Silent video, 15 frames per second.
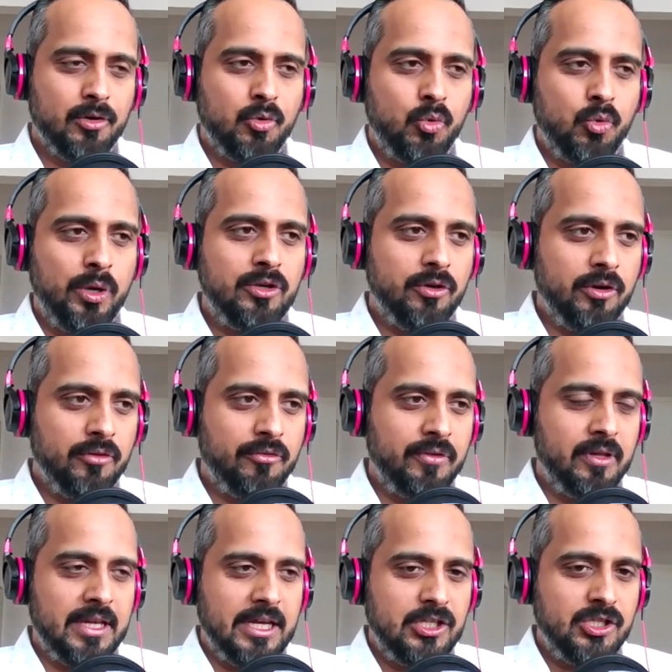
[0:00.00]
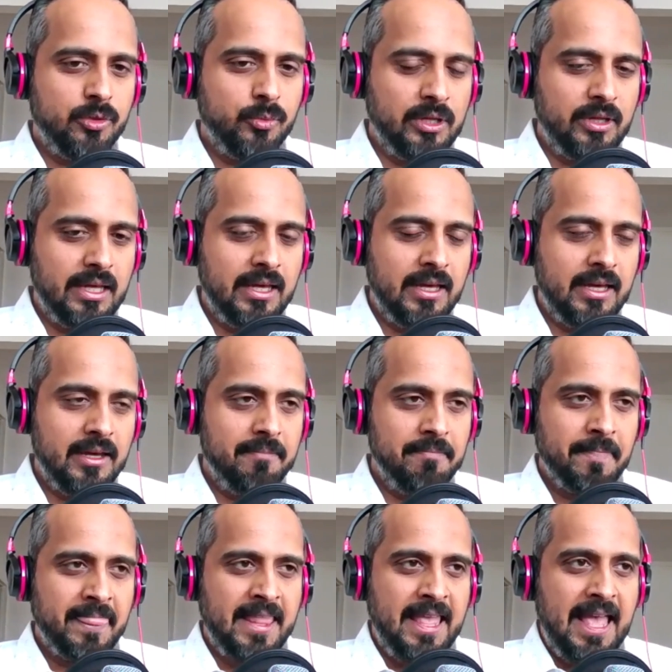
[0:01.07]
quit your affiliation with AA.
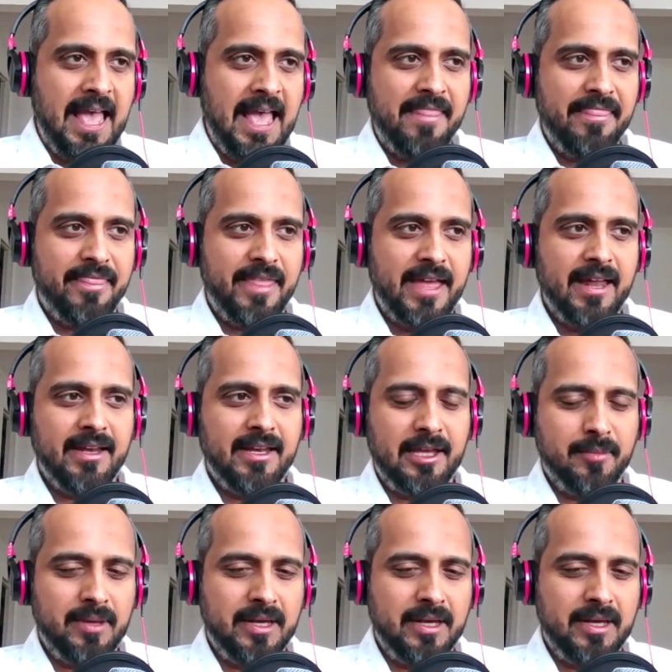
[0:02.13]
And then he